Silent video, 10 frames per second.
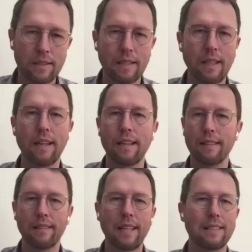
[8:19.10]
the thing,
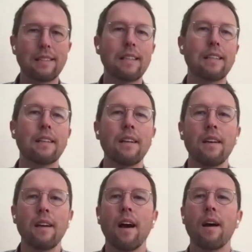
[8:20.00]
and that's it.
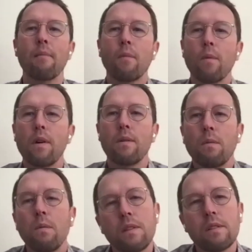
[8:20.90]

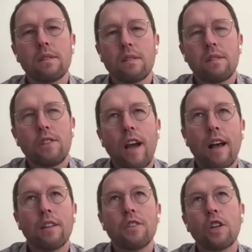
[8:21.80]
What's
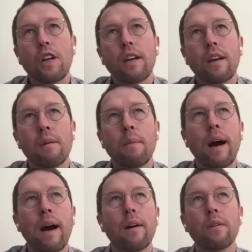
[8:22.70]
challenging
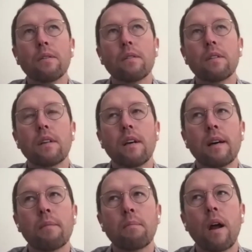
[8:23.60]
about
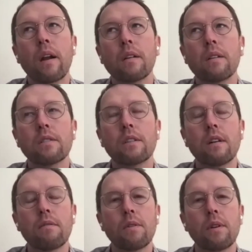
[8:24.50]
product
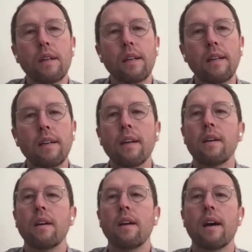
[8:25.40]
discovery
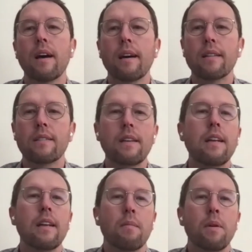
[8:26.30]
at
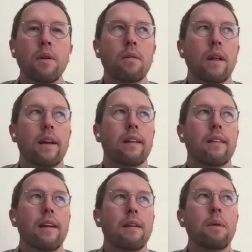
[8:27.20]
CDW? Like,
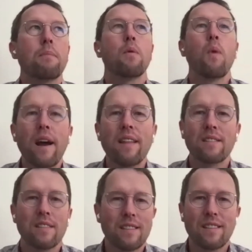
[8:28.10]
enlighten people why
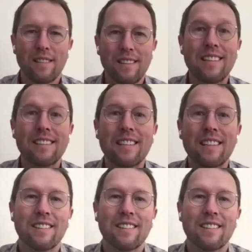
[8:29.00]
this isn't easy.